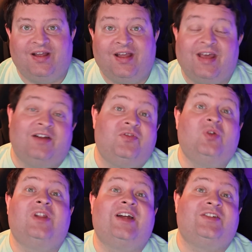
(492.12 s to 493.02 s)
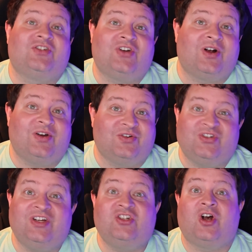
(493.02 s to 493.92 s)
And if you'd like to start your
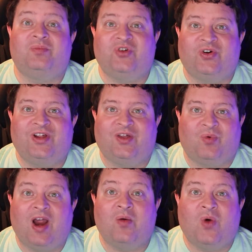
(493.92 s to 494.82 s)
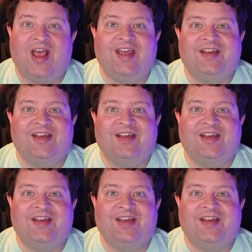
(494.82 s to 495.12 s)
C sharp journey the right way,